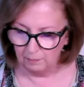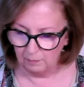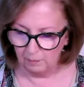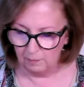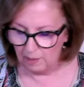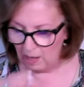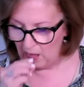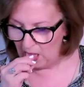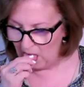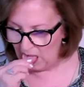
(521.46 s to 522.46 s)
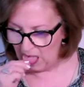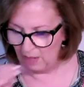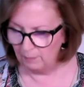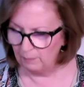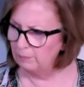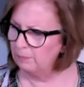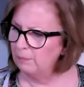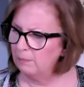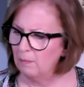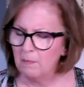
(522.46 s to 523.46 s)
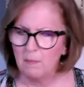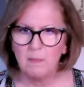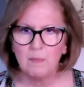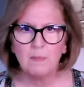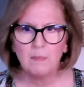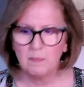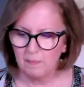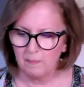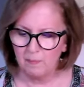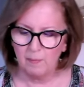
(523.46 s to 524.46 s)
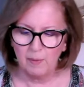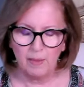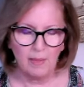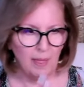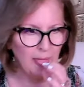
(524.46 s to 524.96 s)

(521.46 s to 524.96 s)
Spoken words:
[no speech]